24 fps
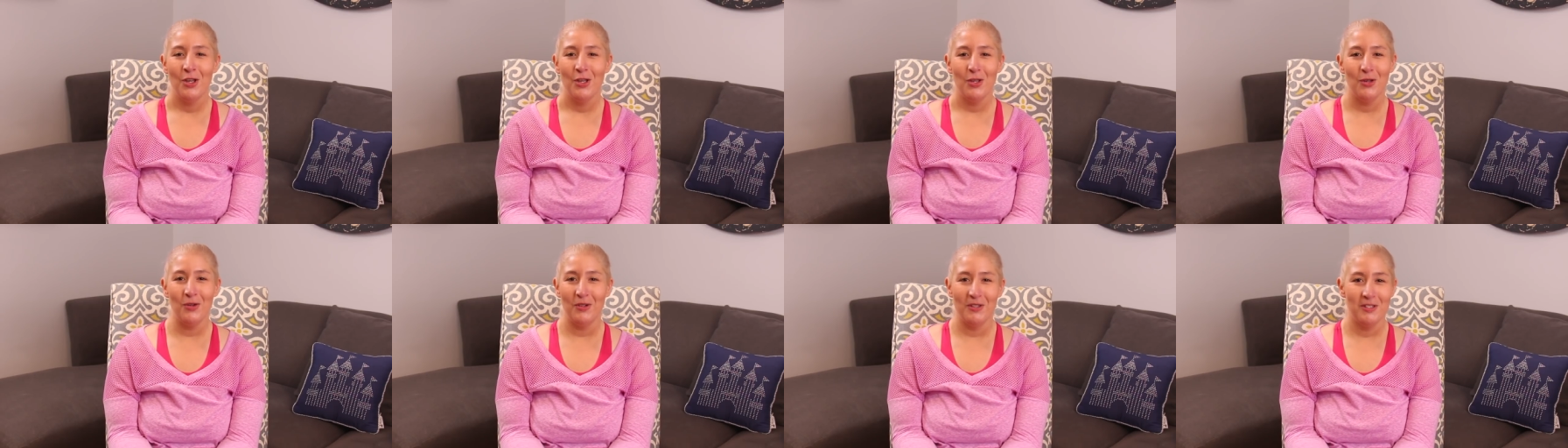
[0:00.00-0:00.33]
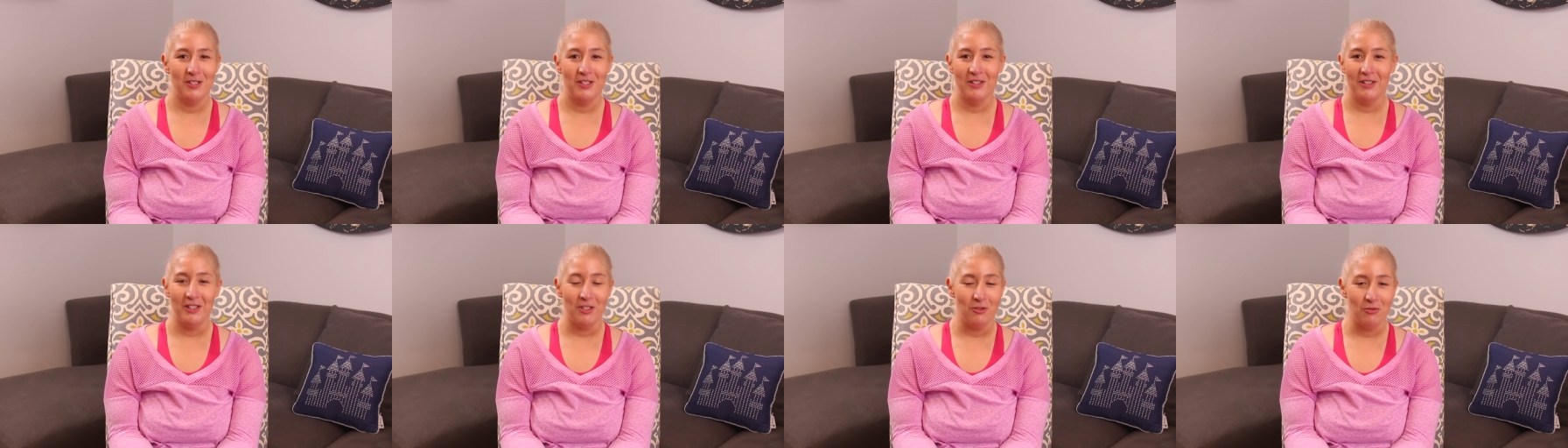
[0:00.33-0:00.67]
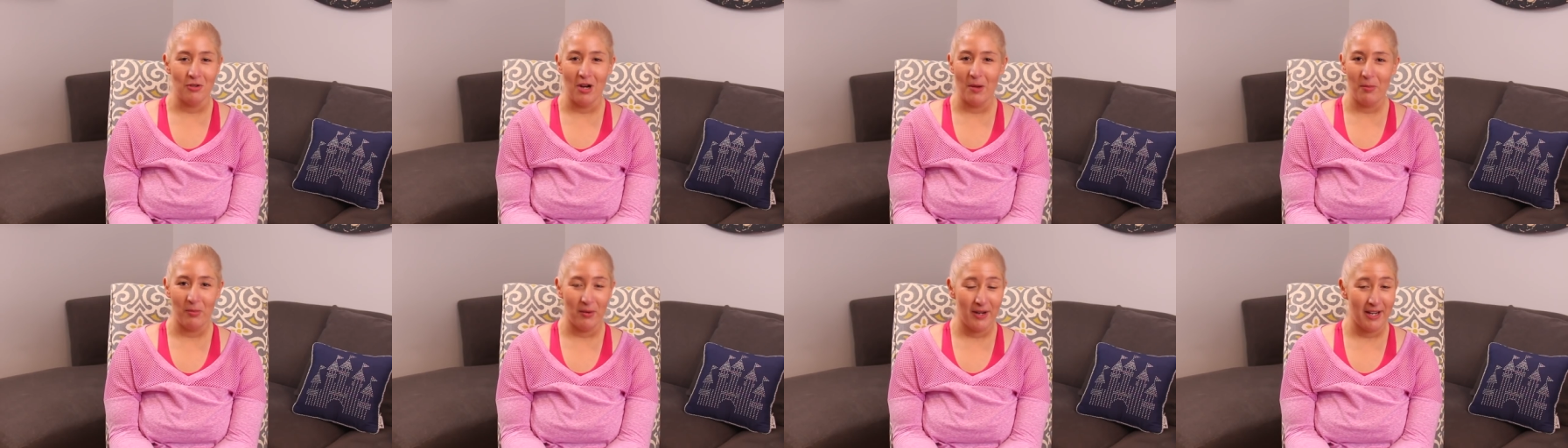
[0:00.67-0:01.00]
you'll instantly
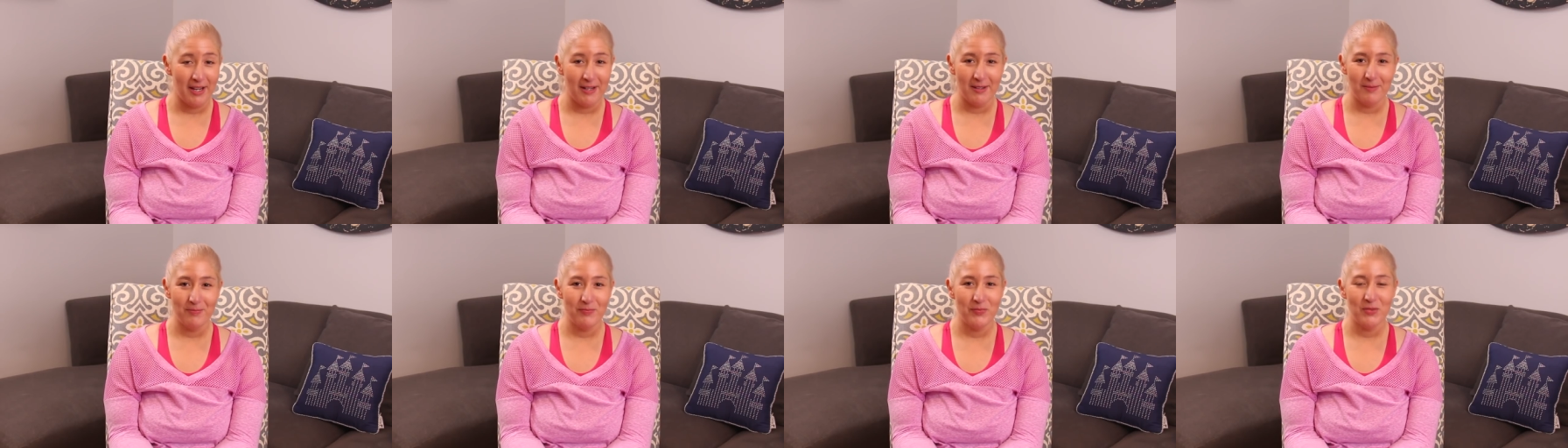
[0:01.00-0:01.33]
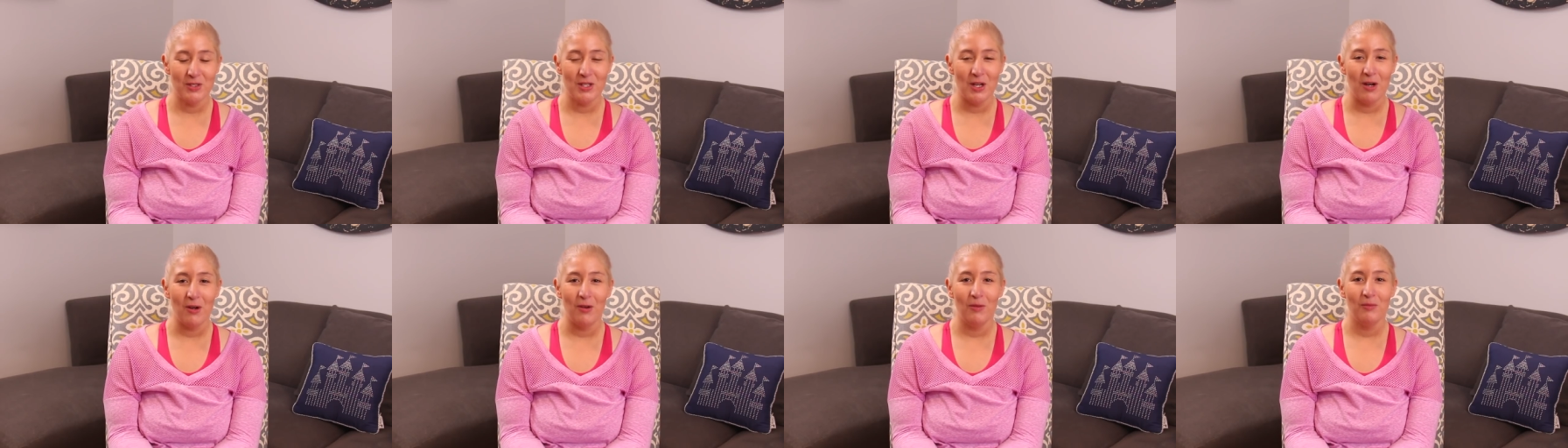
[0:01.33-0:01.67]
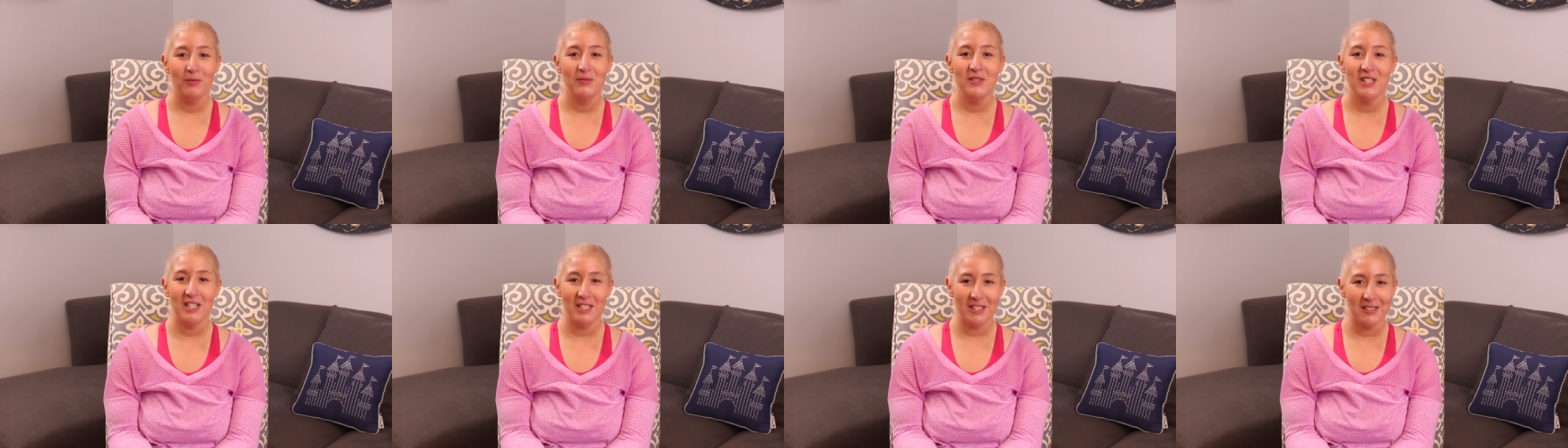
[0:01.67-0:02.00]
drop weight. So
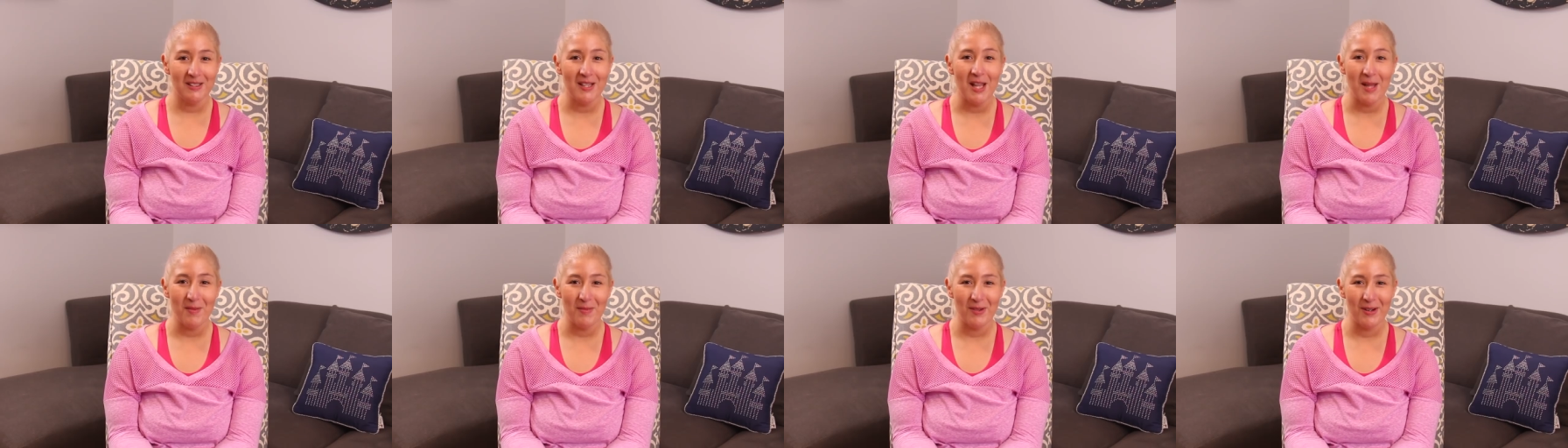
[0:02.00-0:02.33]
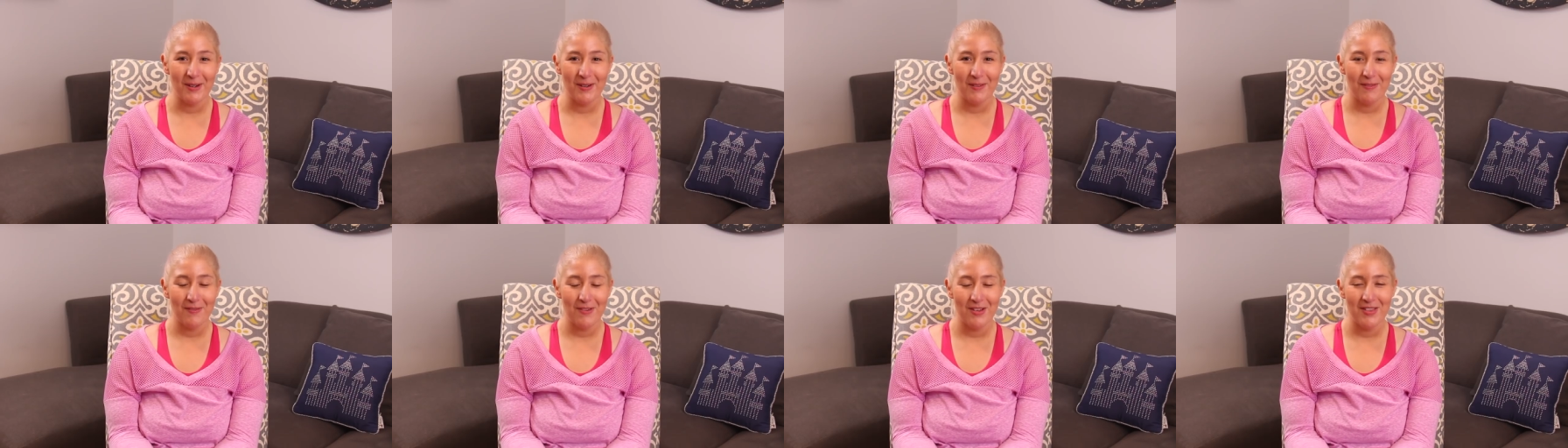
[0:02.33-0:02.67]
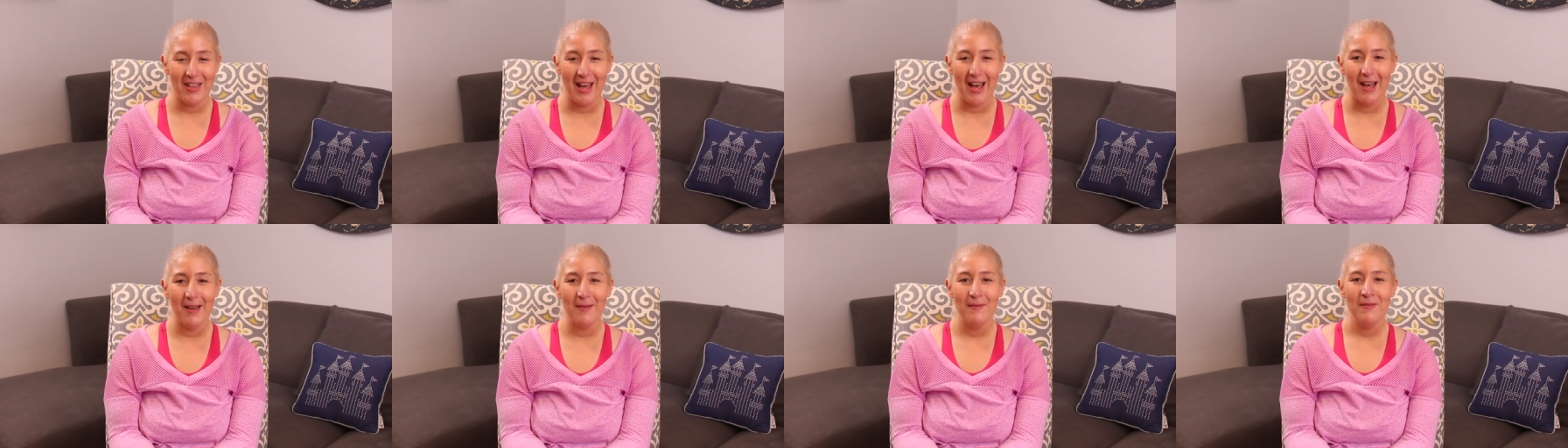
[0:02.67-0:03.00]
disclaimer for
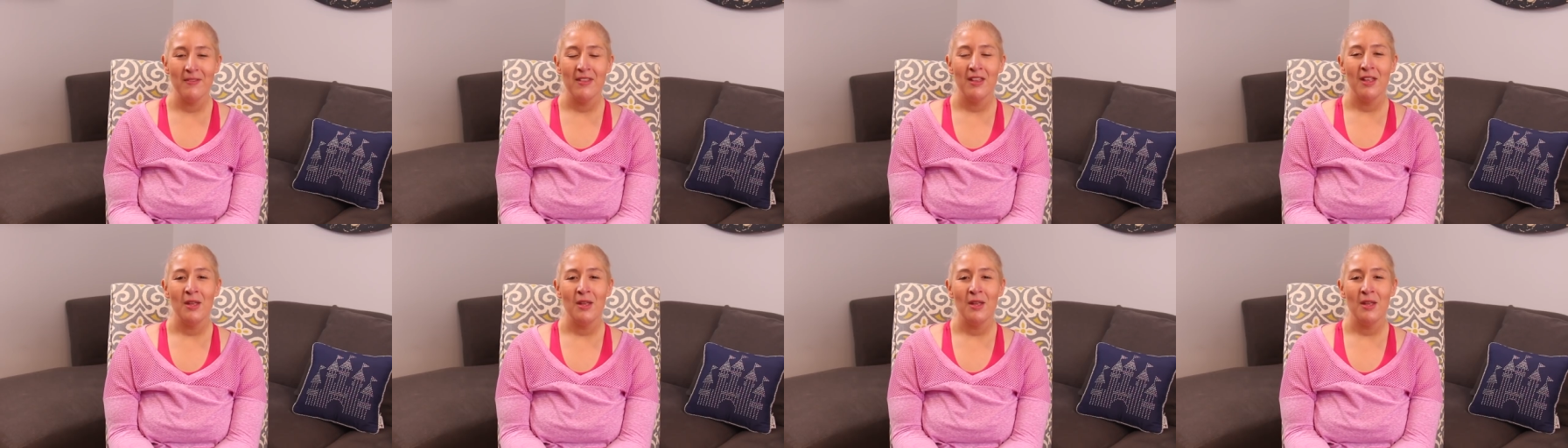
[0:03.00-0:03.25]
that.